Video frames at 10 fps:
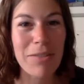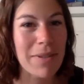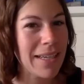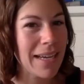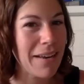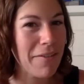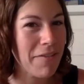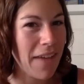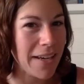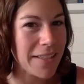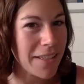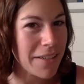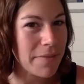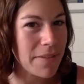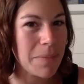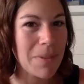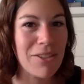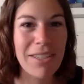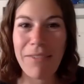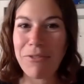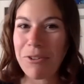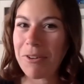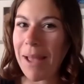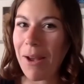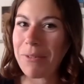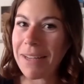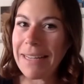really ineffective, especially after about